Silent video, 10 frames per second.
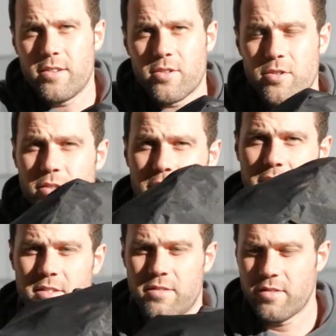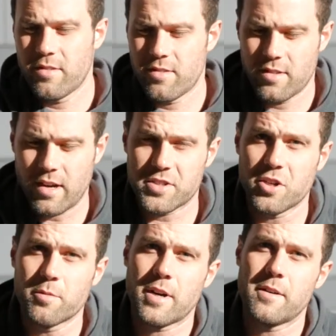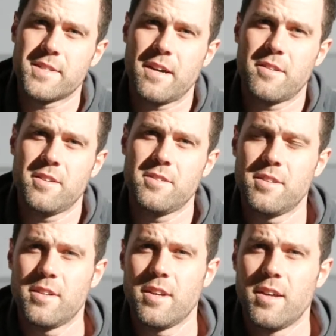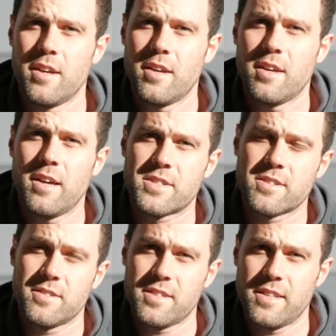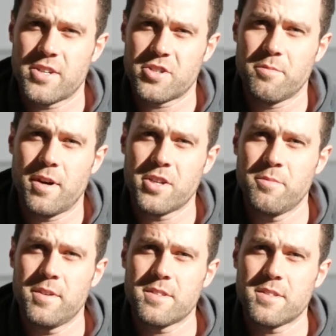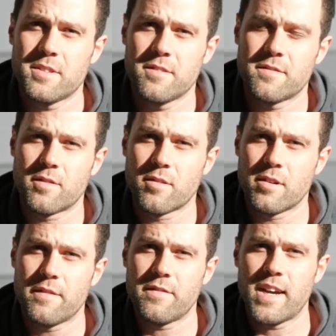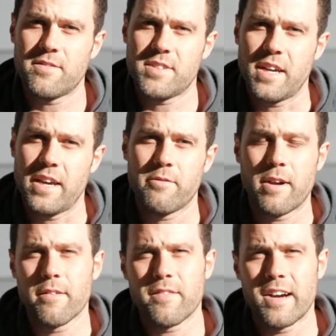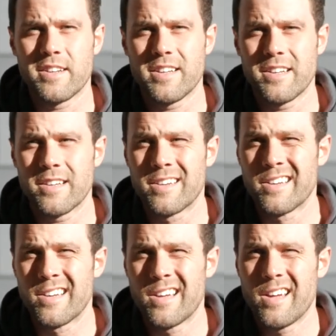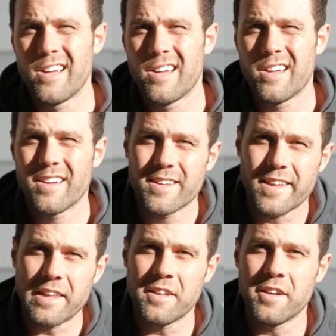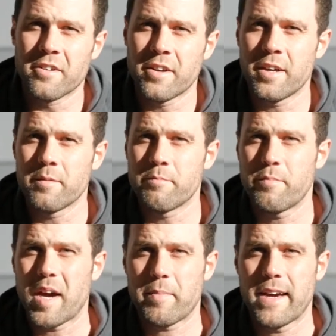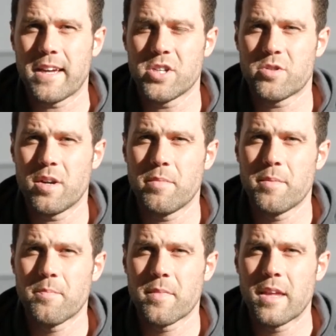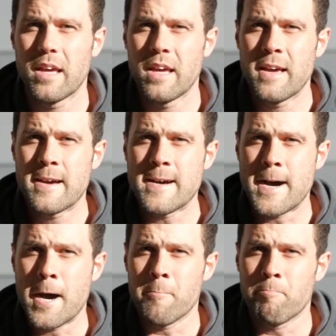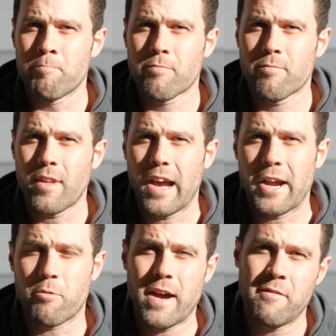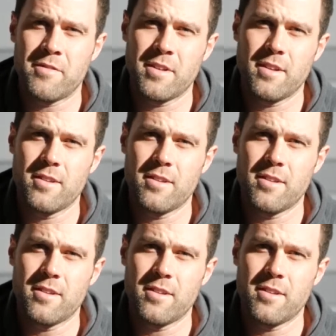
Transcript: early in October, I was out in Escalante National Monument for a 5-day route finding, canyoneering, backpacking trip. I arrived